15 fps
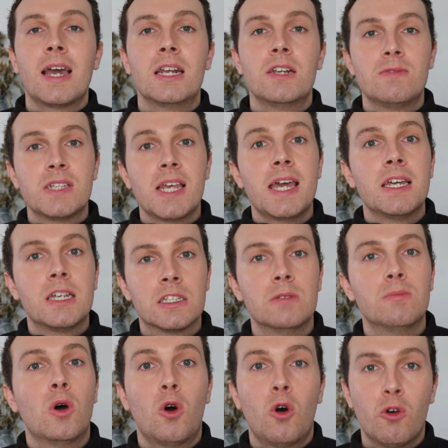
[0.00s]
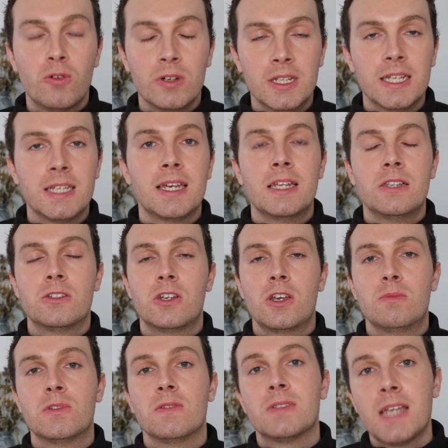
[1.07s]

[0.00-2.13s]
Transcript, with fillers: kind of take them orally in terms